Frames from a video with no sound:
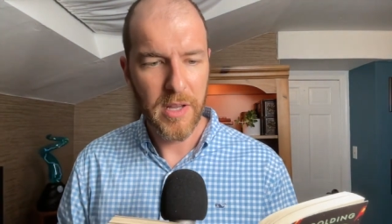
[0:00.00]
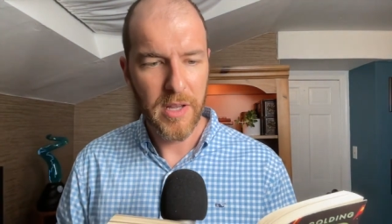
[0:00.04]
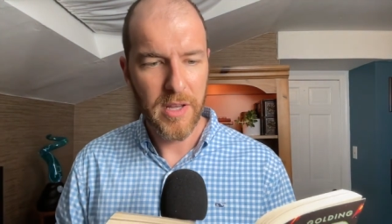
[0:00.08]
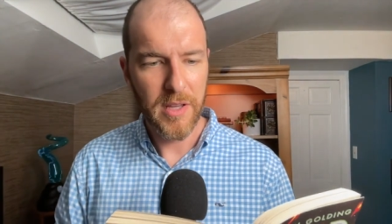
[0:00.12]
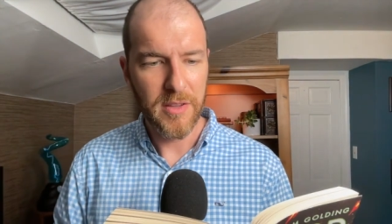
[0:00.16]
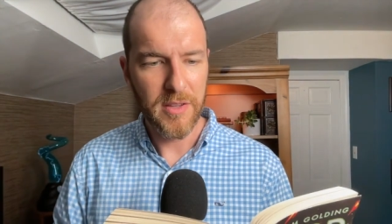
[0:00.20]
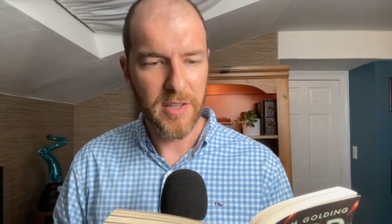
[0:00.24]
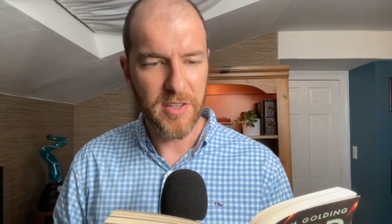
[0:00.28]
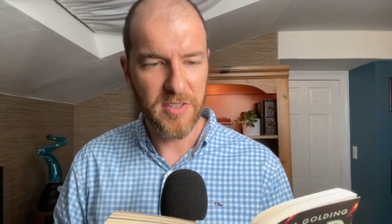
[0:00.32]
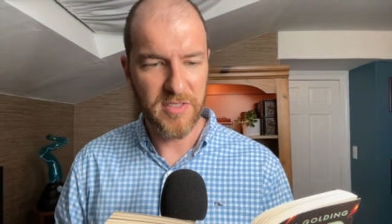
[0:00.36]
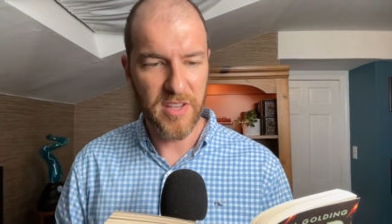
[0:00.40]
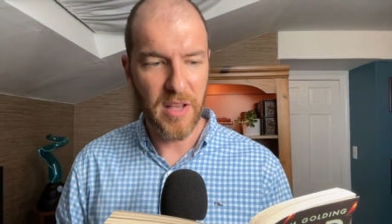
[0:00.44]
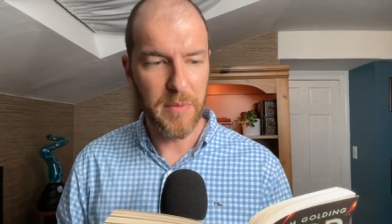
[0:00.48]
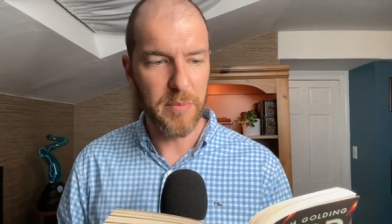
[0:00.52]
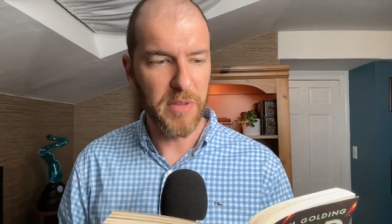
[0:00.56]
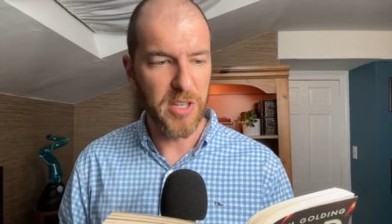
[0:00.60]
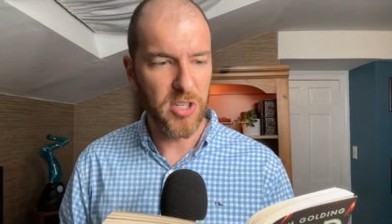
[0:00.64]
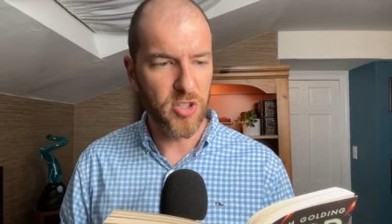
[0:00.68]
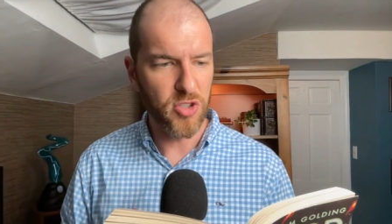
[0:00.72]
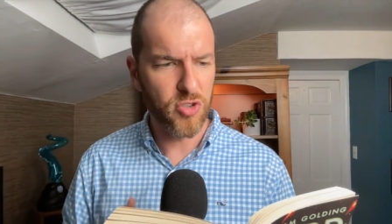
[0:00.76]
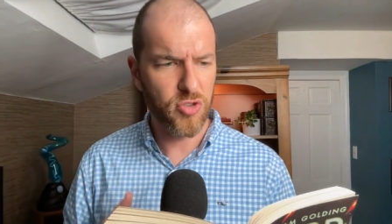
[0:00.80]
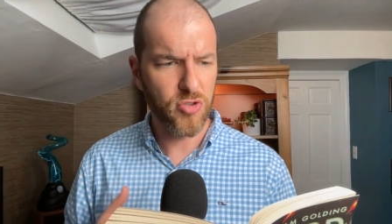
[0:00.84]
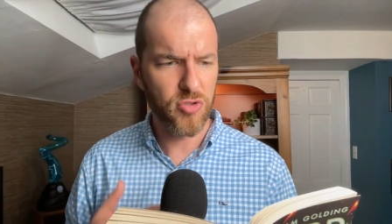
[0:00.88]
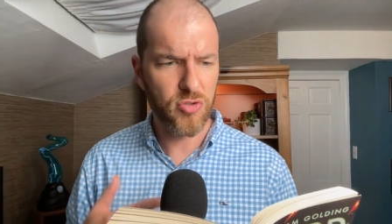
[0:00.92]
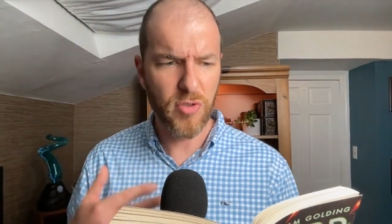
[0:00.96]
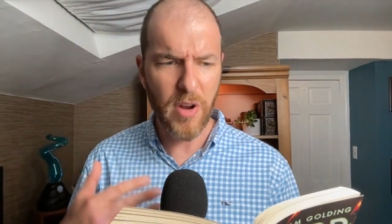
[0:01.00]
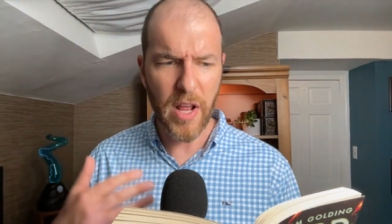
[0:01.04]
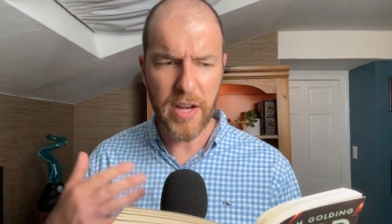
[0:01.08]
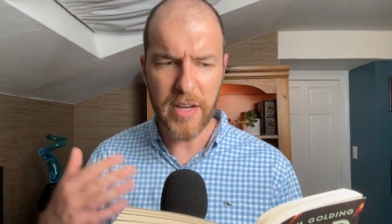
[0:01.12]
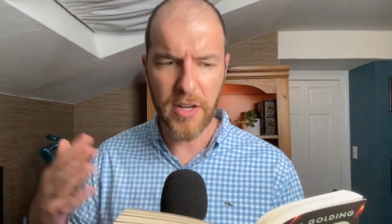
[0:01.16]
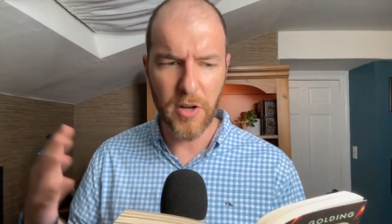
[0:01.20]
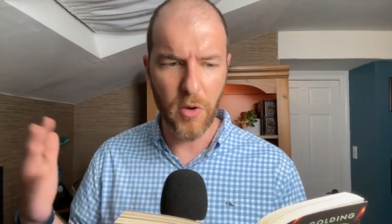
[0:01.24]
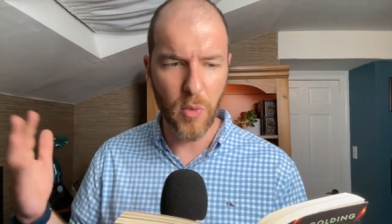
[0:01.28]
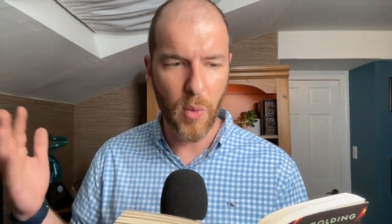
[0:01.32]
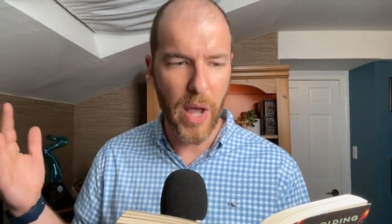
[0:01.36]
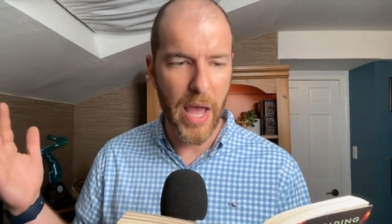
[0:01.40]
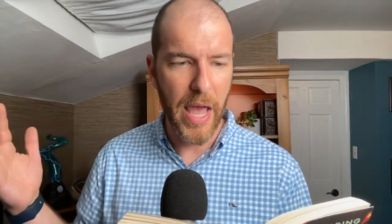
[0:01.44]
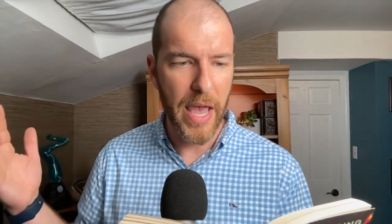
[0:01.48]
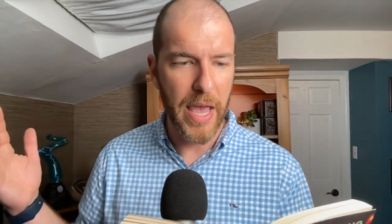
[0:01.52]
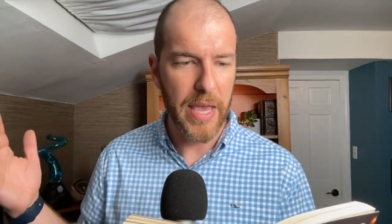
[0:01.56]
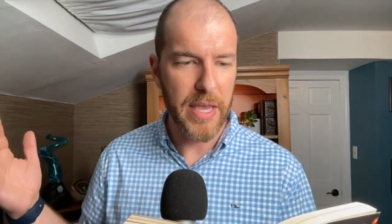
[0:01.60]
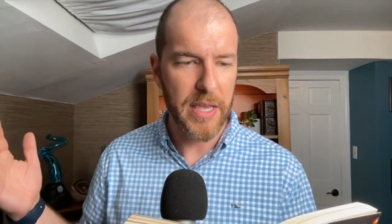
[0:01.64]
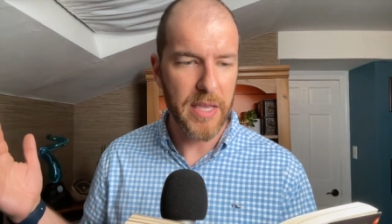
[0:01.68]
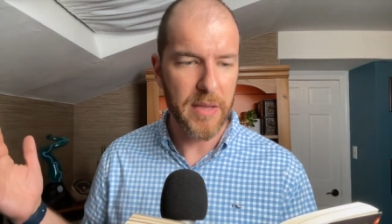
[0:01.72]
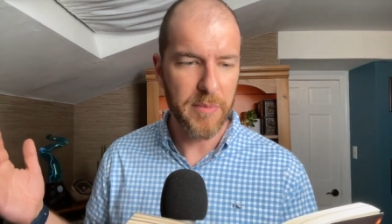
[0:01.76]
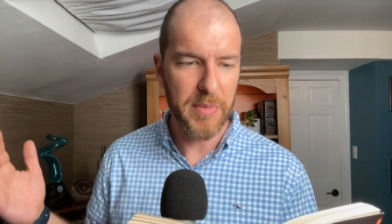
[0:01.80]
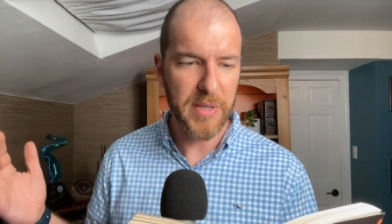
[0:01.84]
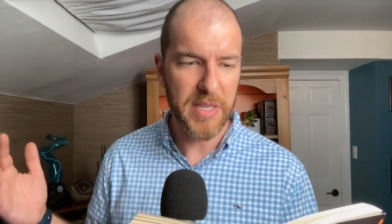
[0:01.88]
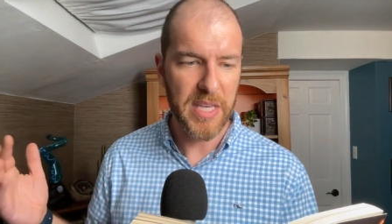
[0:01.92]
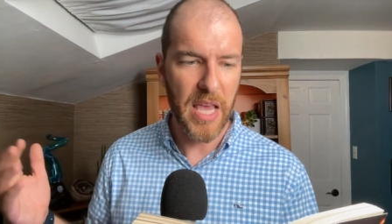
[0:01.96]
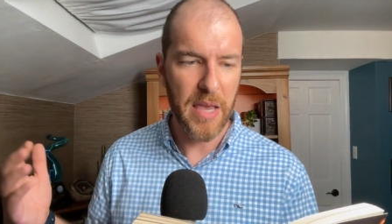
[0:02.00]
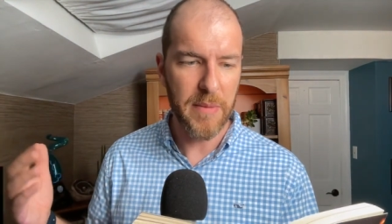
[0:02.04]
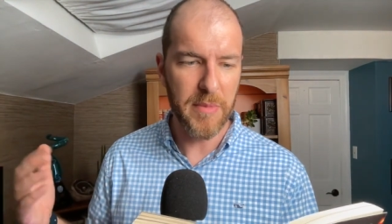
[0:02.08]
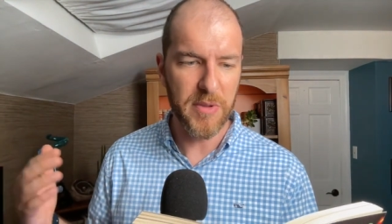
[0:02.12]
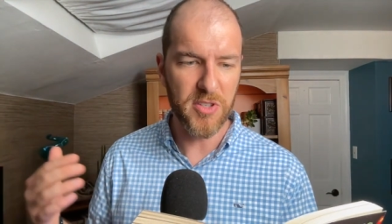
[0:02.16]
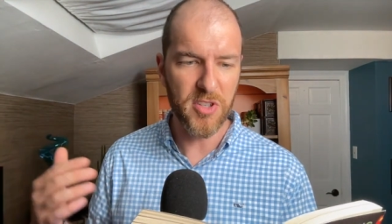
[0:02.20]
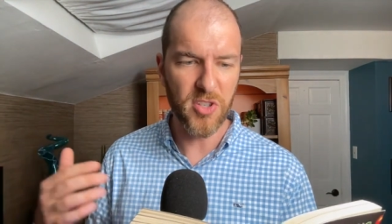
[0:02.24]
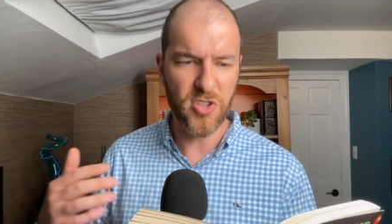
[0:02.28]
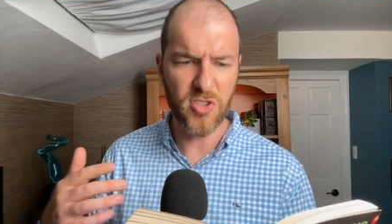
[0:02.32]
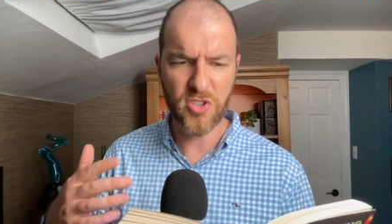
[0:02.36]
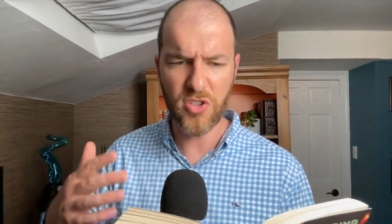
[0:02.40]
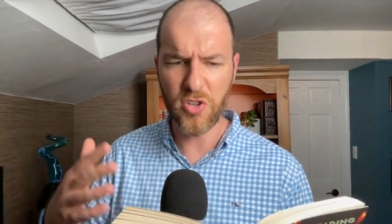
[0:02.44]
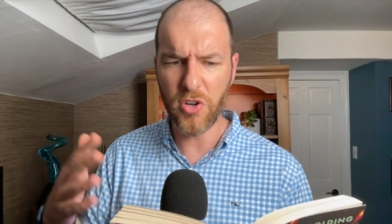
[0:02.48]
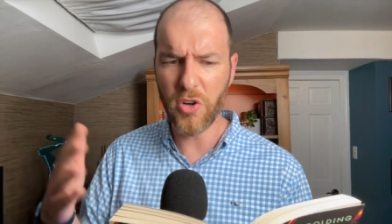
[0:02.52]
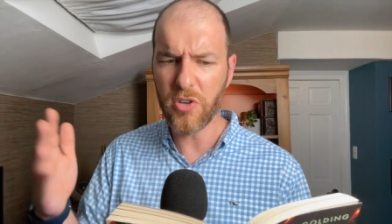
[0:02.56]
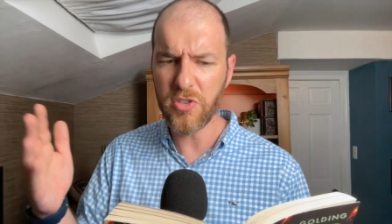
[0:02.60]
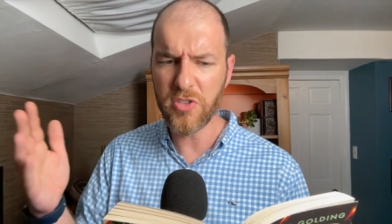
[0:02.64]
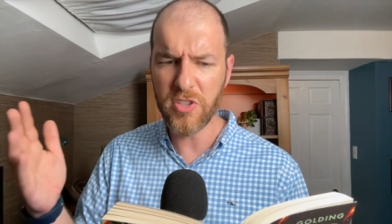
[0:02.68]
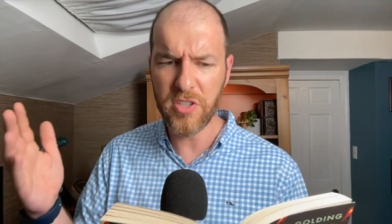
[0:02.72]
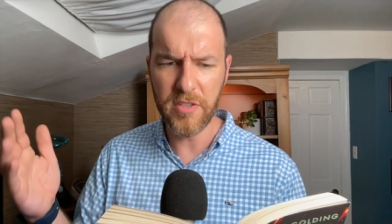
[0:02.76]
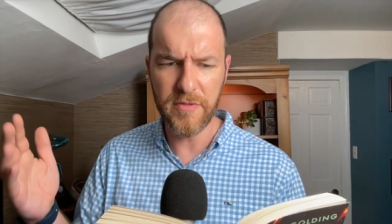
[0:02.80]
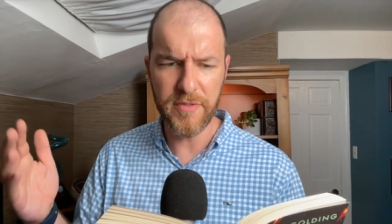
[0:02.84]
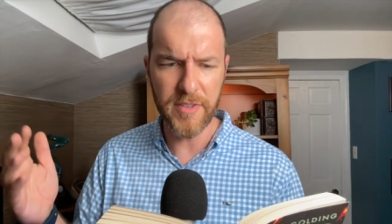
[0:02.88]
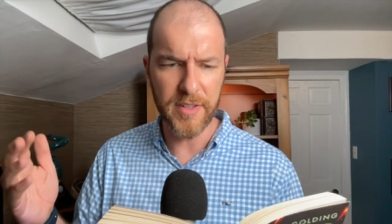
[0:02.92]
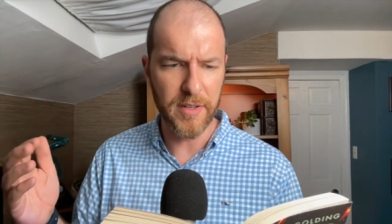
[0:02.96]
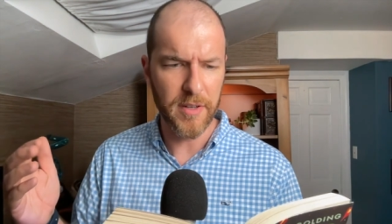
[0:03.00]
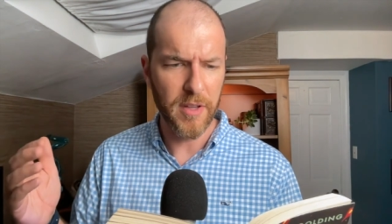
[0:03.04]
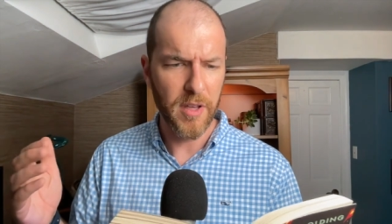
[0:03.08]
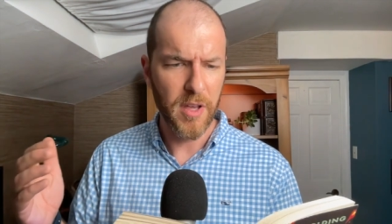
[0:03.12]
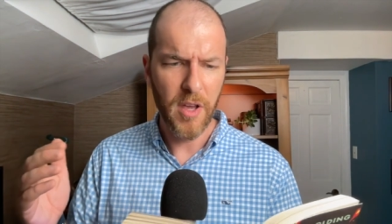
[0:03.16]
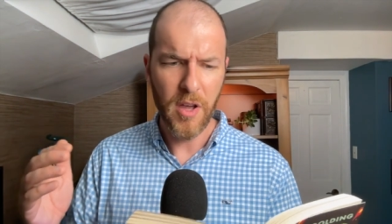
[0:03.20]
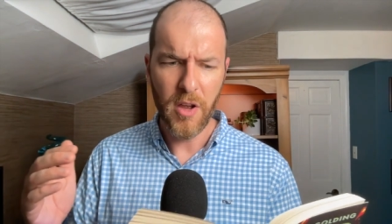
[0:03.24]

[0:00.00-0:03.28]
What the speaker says: The assembly shredded away and became a discursive and